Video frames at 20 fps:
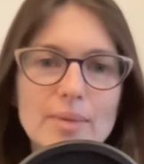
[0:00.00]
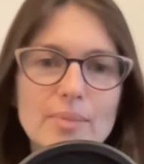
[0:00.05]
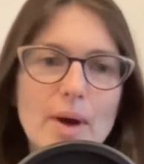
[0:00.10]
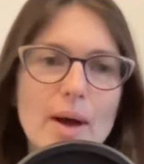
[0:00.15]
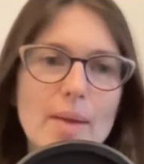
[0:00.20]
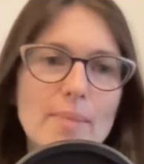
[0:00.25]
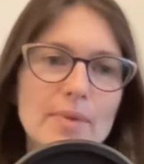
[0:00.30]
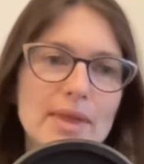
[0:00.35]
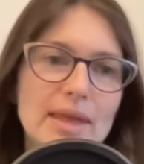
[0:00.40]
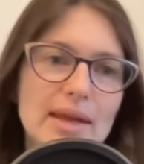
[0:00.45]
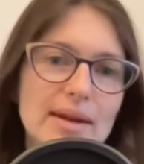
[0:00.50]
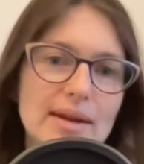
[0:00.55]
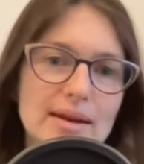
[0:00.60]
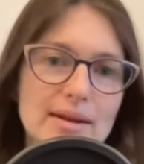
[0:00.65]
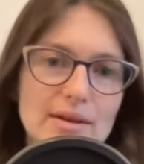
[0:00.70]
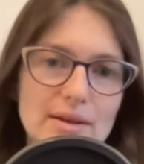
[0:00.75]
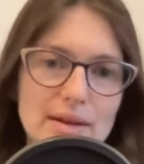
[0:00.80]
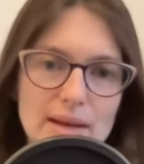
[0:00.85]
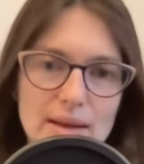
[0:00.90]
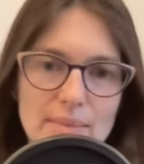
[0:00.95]
populated
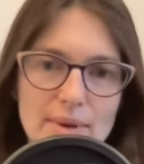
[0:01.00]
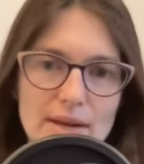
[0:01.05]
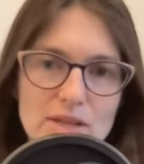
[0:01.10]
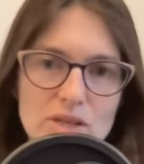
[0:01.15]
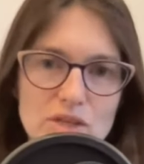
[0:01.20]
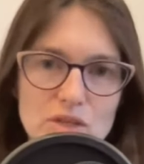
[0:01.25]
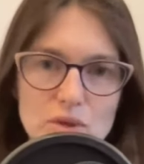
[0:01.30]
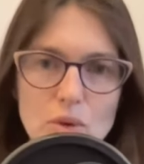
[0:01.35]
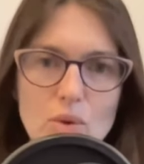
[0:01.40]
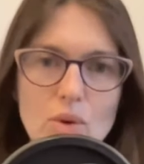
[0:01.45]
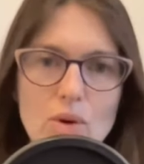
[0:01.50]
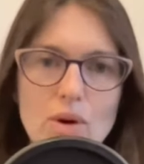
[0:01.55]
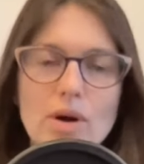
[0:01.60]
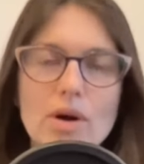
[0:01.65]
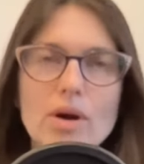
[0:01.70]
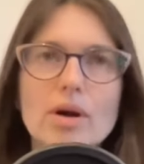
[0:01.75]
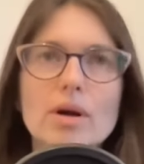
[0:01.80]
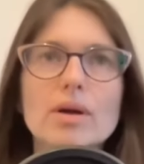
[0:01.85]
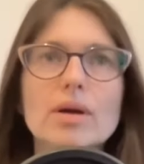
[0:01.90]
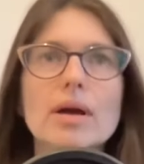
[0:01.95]
it in my
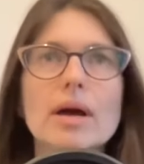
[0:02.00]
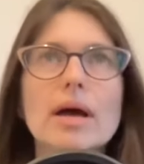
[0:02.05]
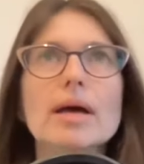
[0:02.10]
store,